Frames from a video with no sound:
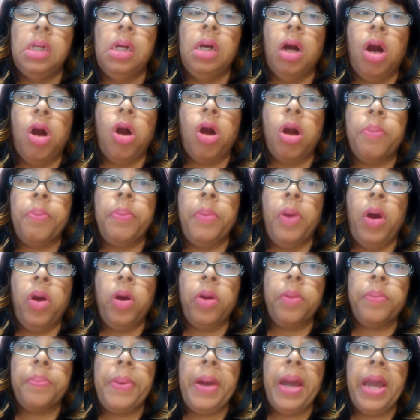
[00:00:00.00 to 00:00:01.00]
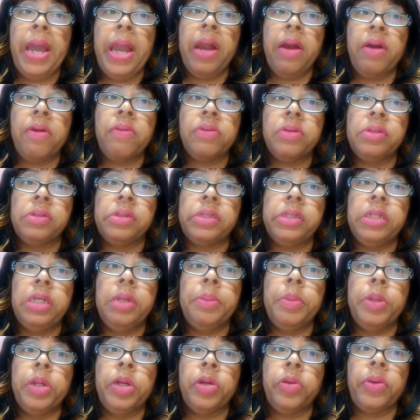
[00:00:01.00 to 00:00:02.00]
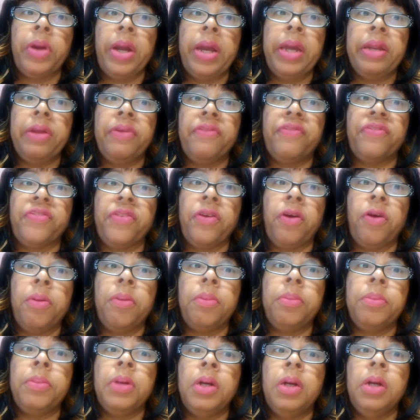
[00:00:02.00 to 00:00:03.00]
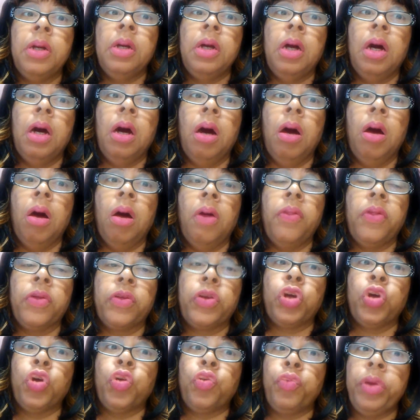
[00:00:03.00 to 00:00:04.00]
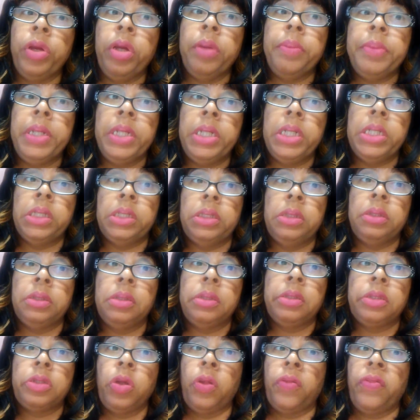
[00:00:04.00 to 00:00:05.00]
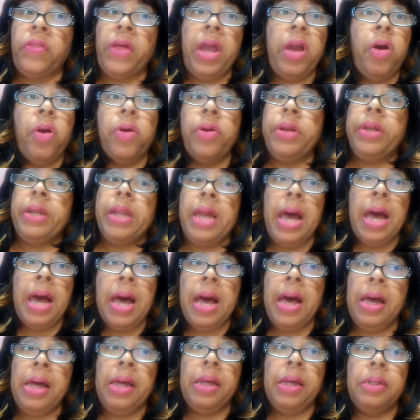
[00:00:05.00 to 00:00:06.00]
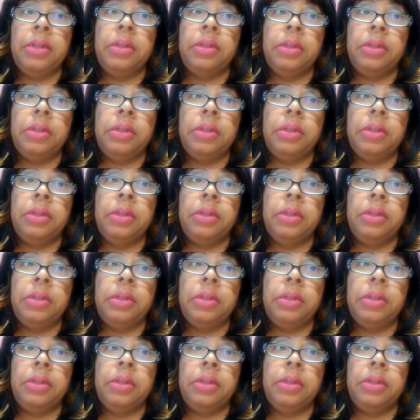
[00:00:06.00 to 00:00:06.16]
Her parents immigrated from the Caribbean, so they are not